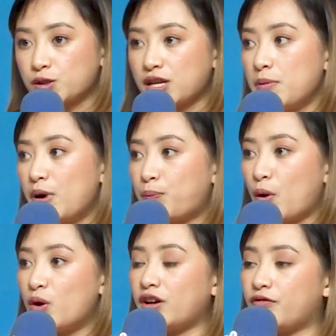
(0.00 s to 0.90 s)
So, sa iba
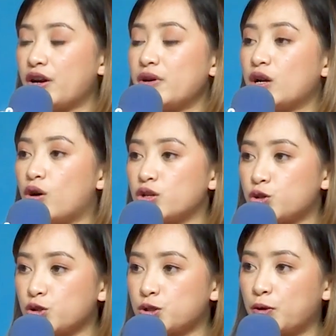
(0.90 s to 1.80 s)
po na very
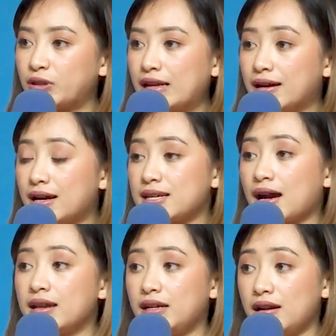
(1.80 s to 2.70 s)
conscious po talaga sa
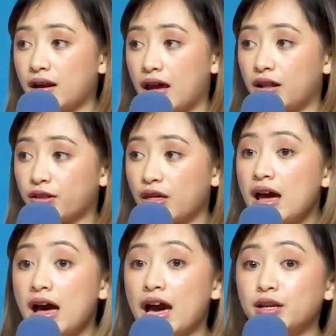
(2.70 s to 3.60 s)
kanilang health,
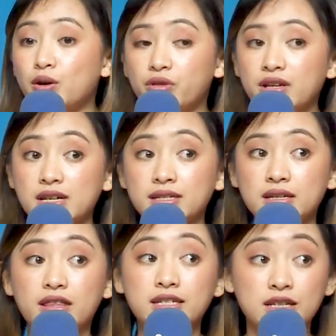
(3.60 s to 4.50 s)
I know
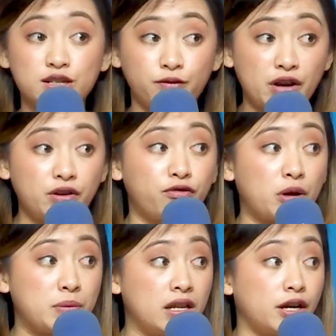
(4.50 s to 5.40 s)
this is very
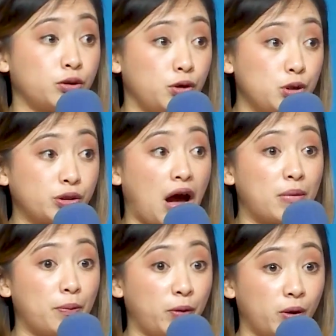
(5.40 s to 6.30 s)
familiar to you.
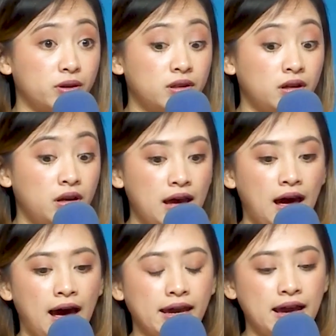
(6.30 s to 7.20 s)
Tama po.
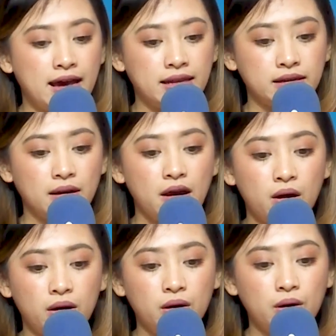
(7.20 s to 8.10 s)
Ayan.
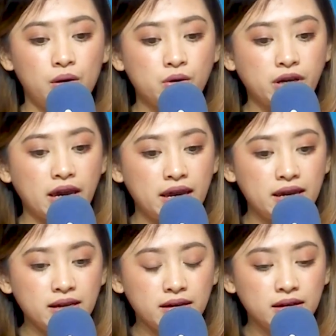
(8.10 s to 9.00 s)
Okay.
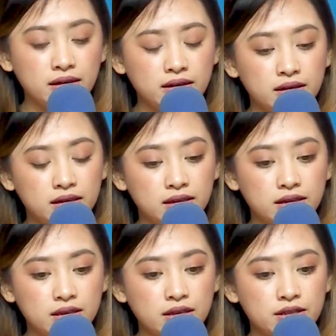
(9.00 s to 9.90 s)

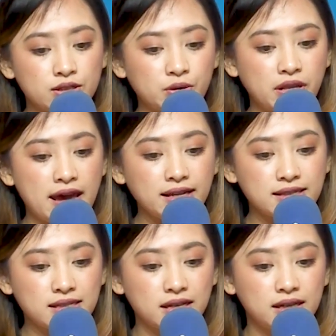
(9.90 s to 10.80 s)
So
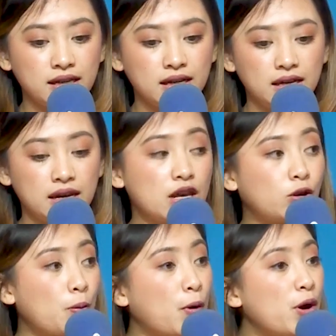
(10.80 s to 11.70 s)
next,
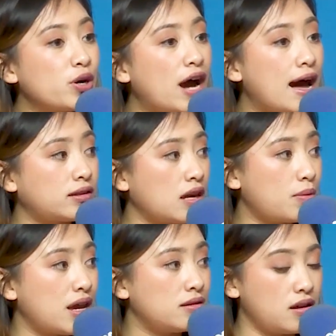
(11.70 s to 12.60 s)
ito po yung ating
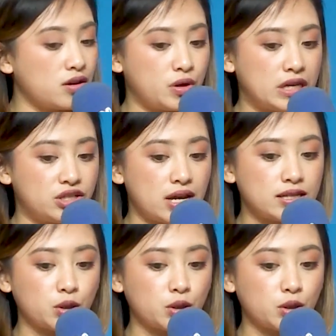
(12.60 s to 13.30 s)
main ingredient.